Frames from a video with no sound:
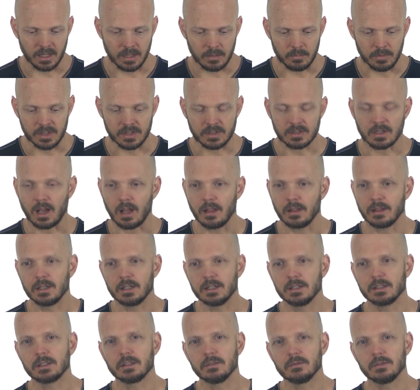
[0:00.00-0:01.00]
be solid in
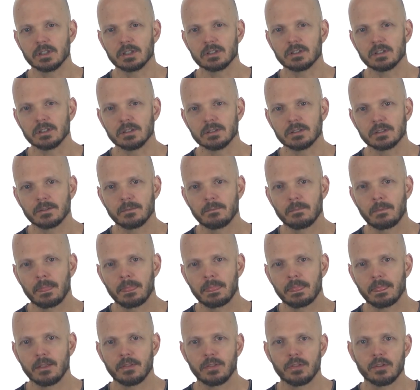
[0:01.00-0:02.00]
his convictions.
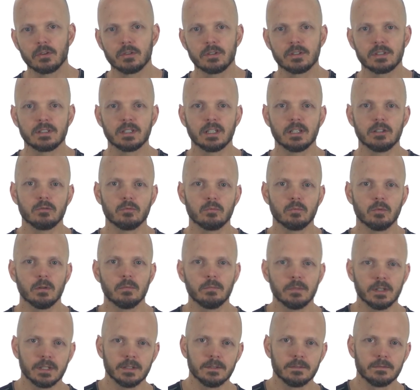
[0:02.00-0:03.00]
The third stage
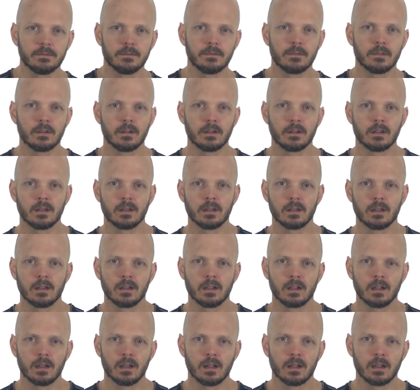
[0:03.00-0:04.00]
woman
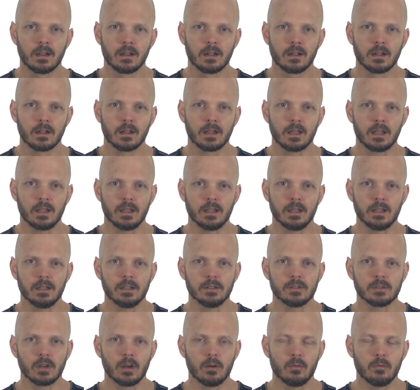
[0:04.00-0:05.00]

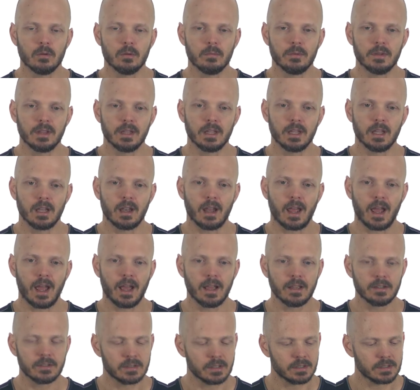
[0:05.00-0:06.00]
is a woman that
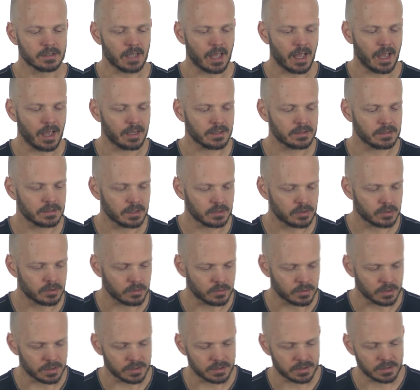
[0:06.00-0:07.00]
has this access to
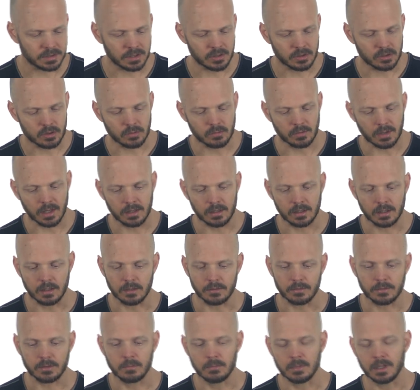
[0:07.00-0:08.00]
her sensuality and her
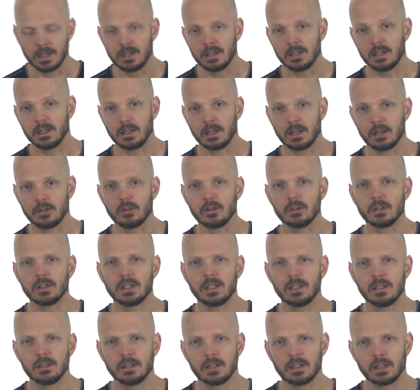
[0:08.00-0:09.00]
femininity again, her
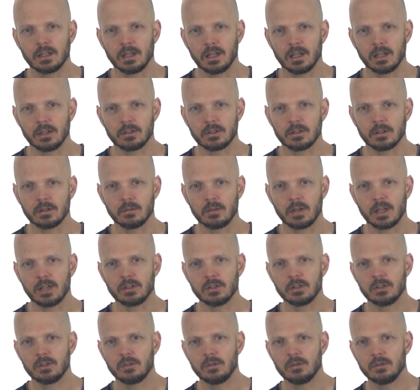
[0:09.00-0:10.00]
healing nature, and
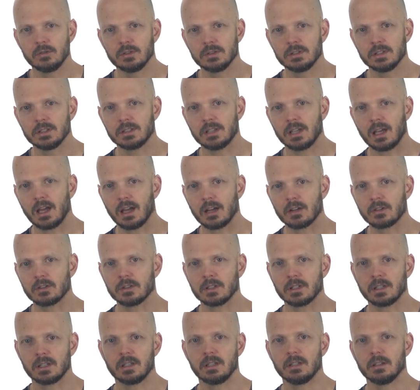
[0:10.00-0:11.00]
she uses it to
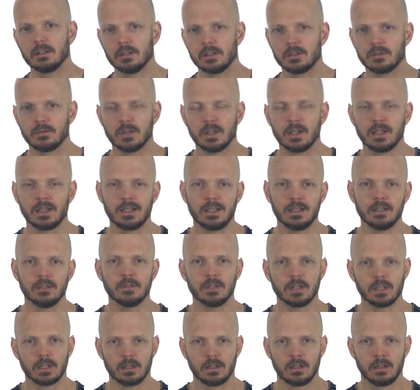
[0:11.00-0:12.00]
actually heal. It's very
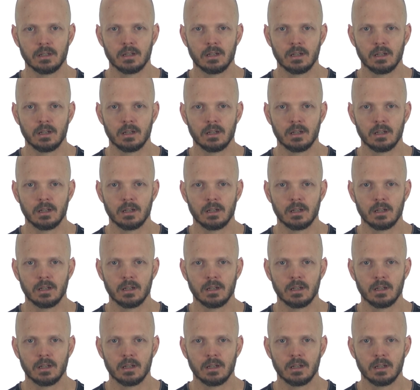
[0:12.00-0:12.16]
giving.